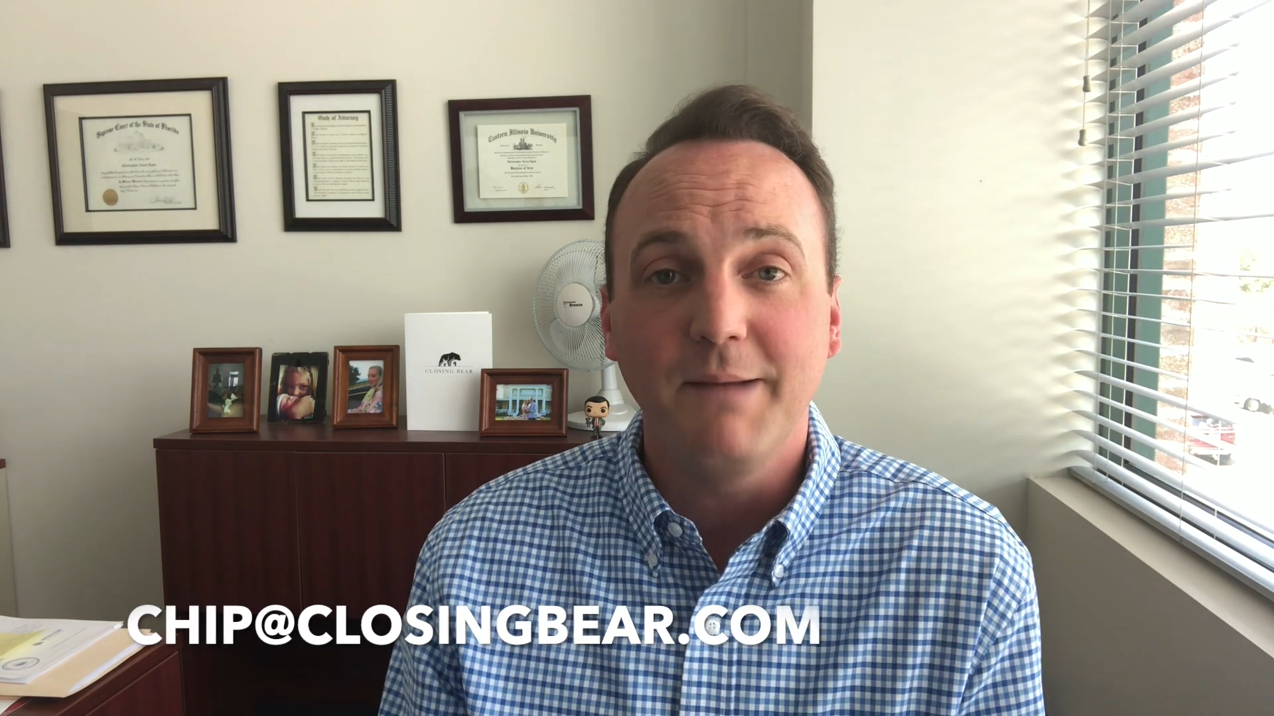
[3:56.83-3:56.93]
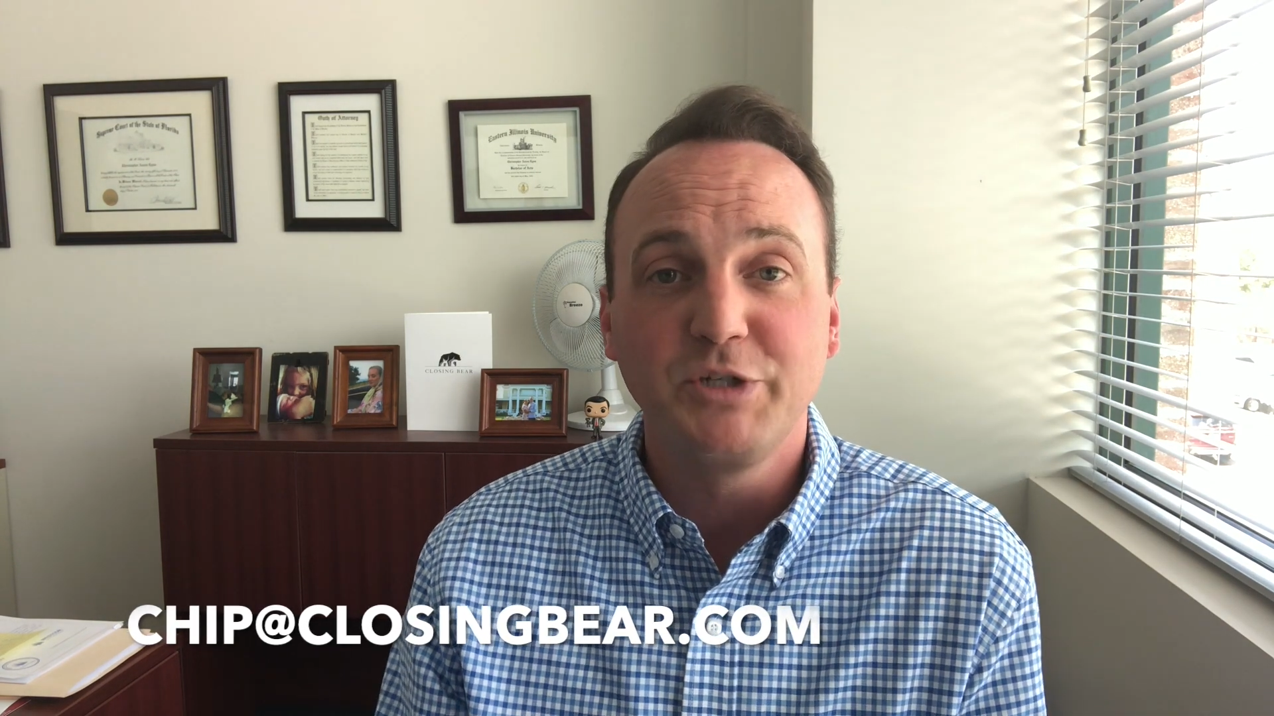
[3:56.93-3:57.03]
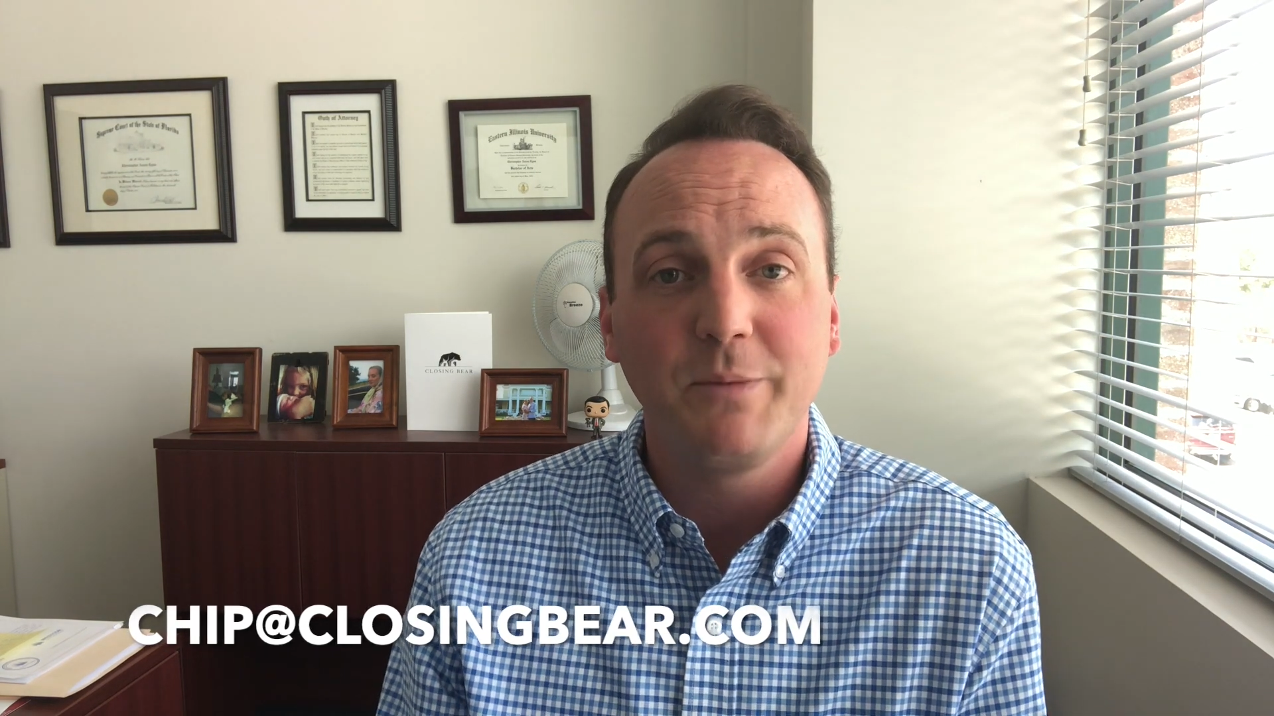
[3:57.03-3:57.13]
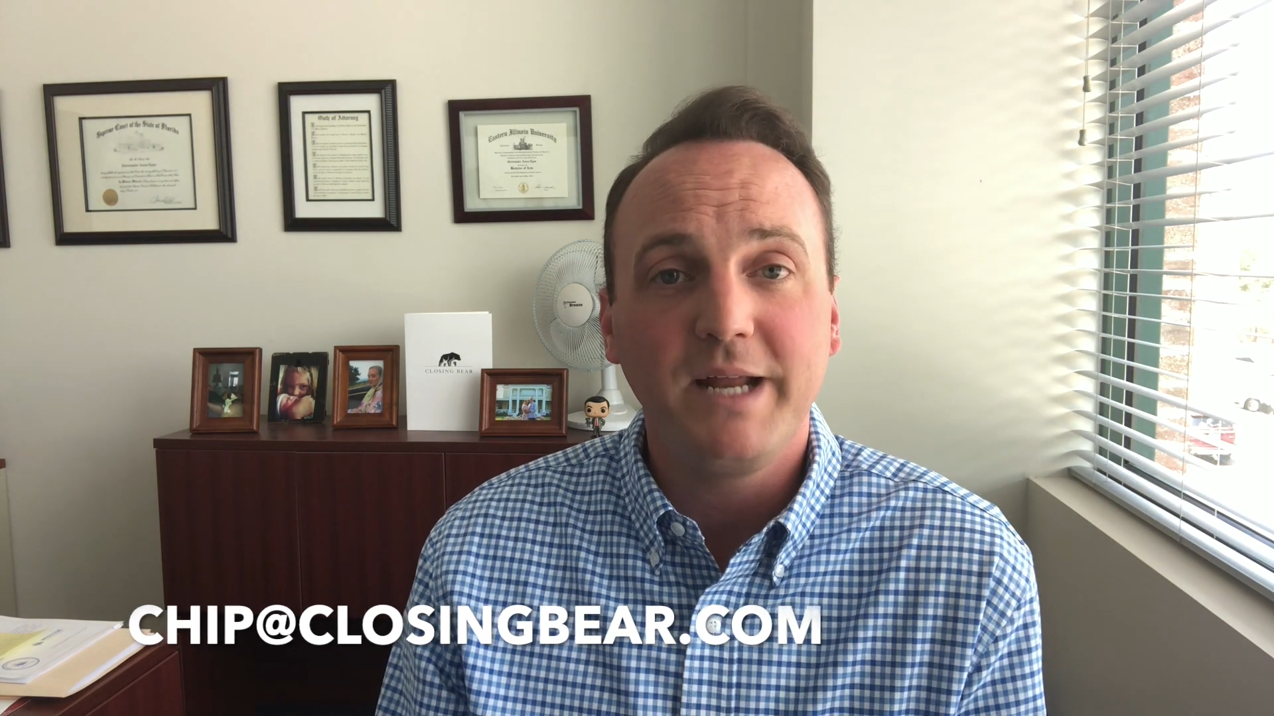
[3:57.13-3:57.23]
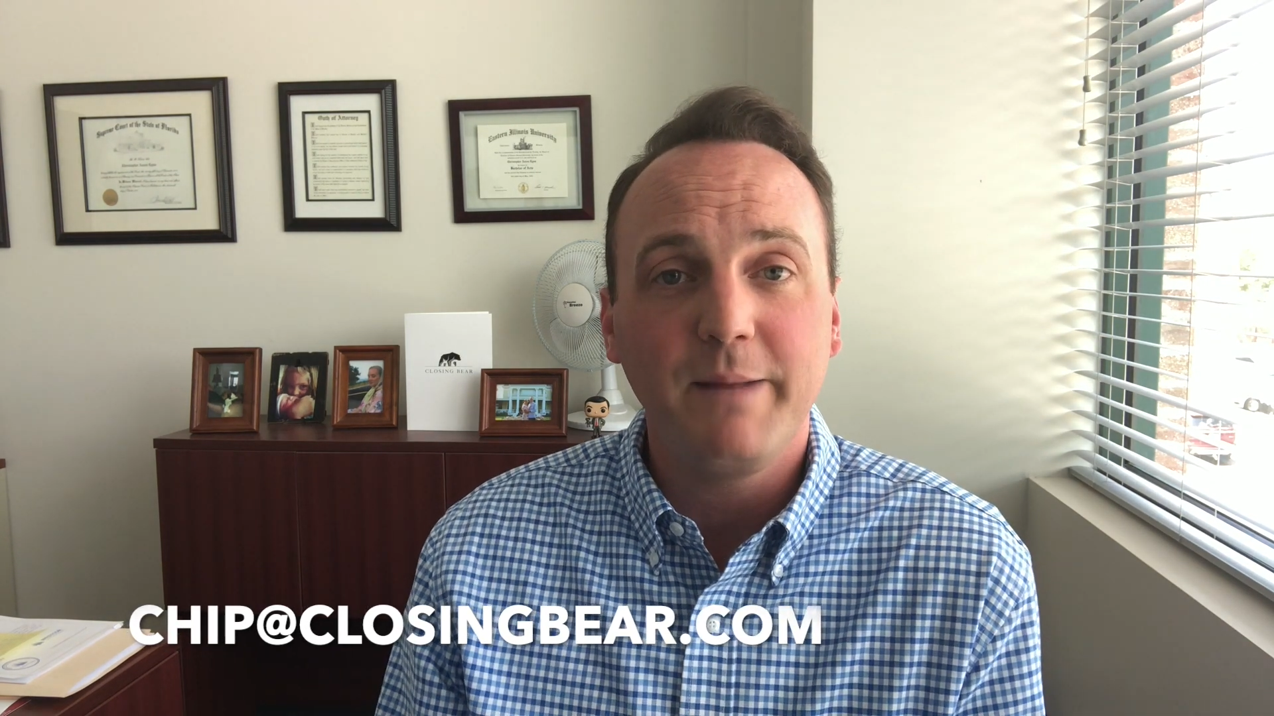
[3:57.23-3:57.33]

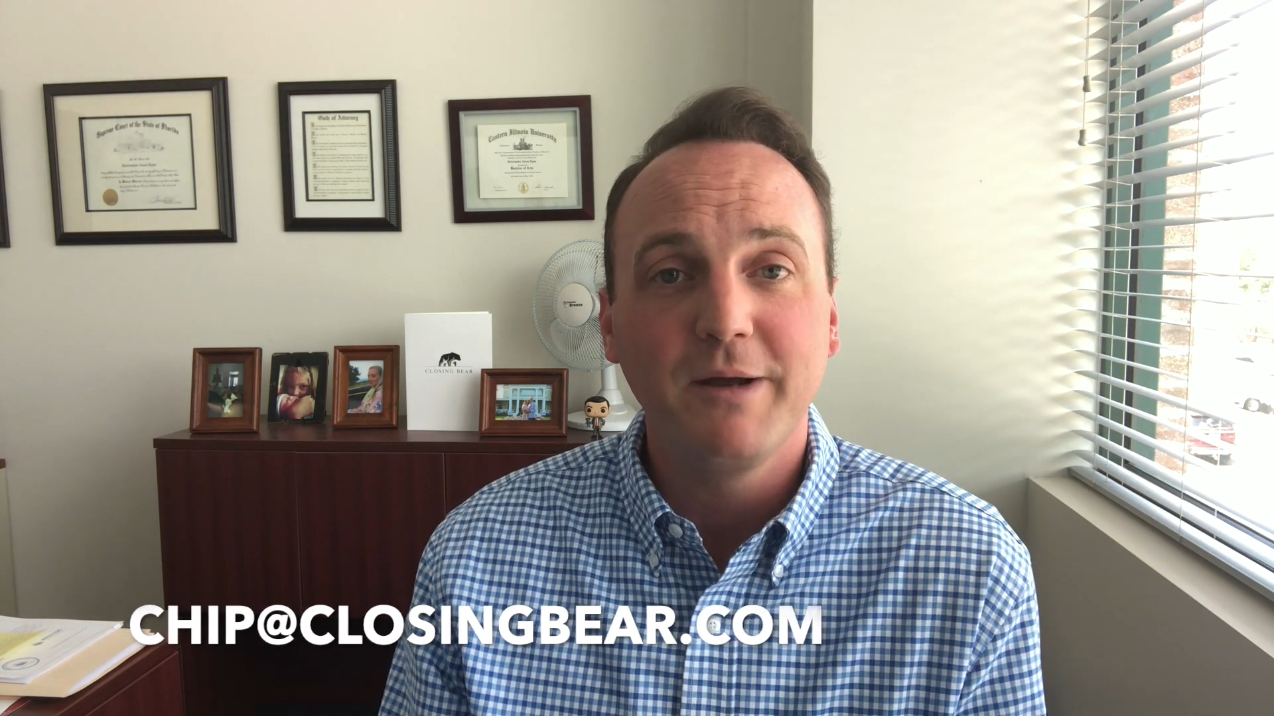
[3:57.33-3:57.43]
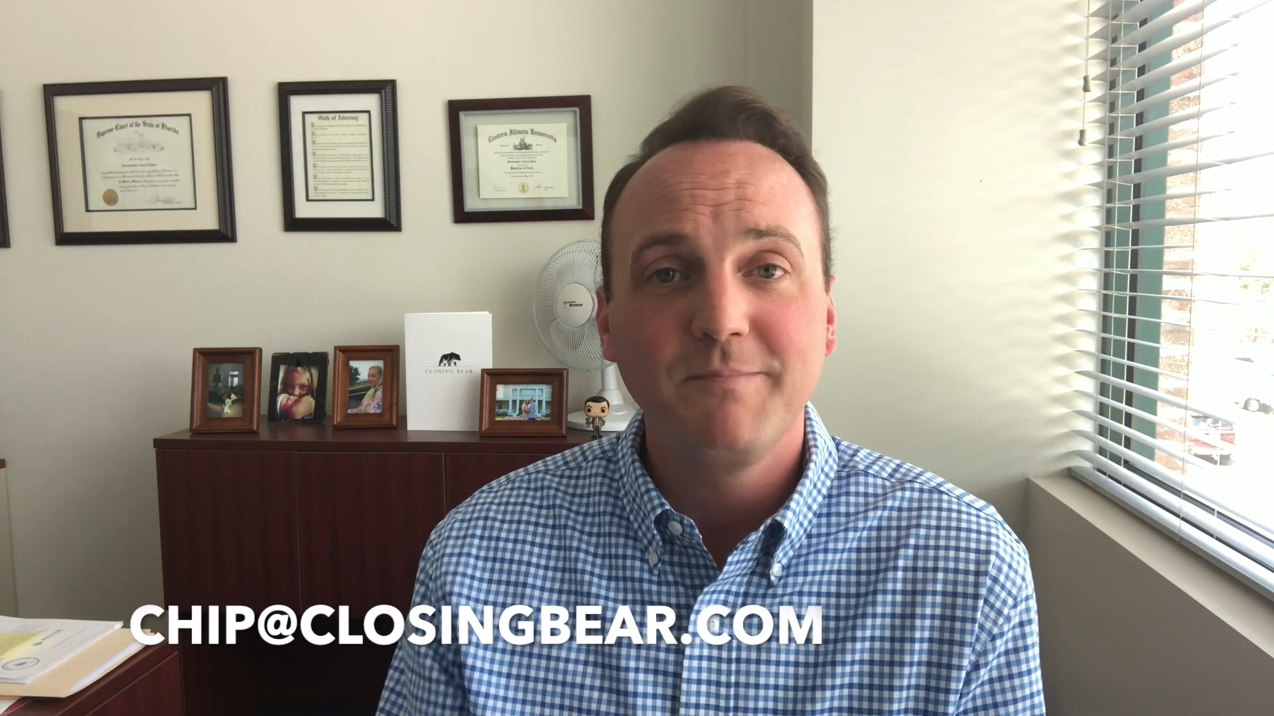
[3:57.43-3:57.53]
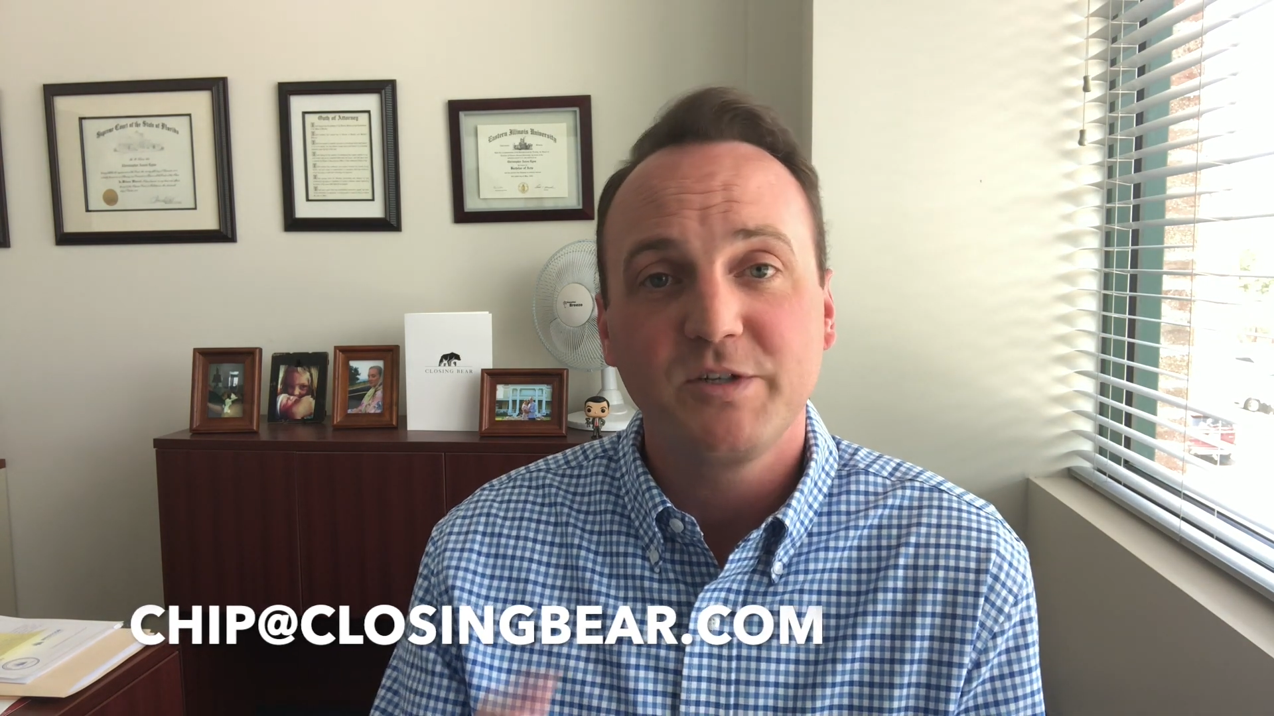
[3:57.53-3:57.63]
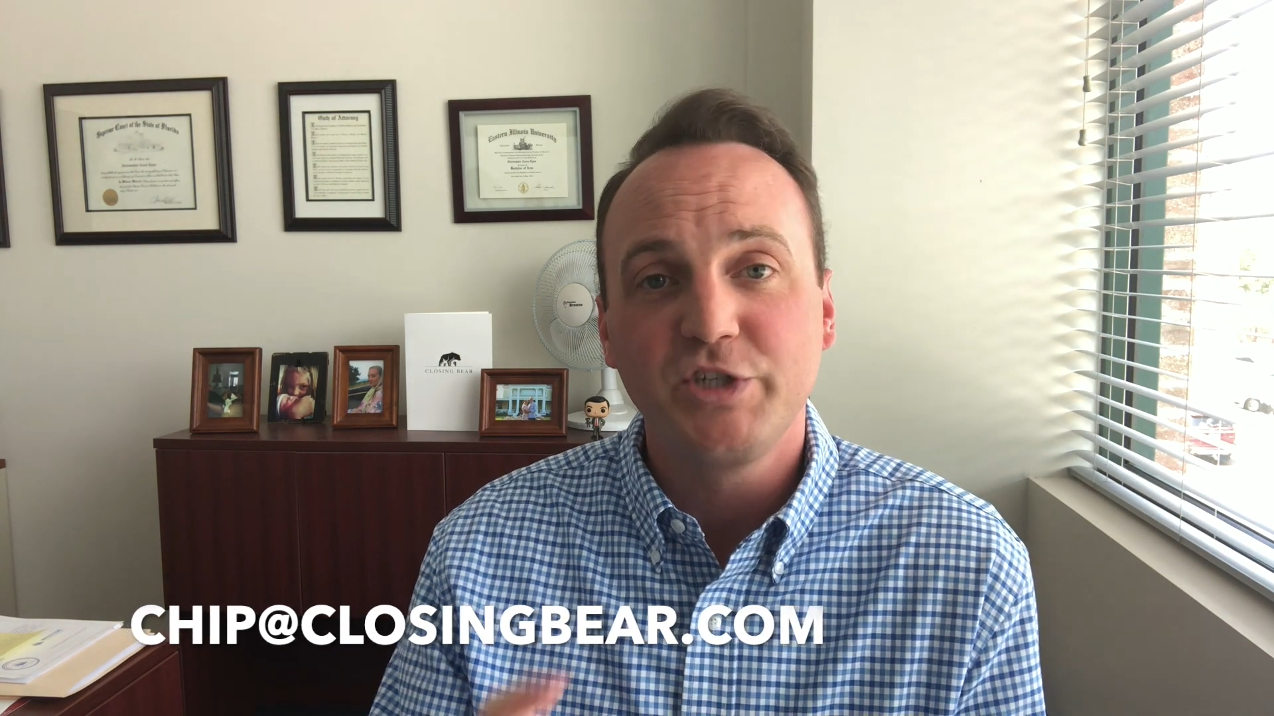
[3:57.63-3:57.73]
shoot me an email,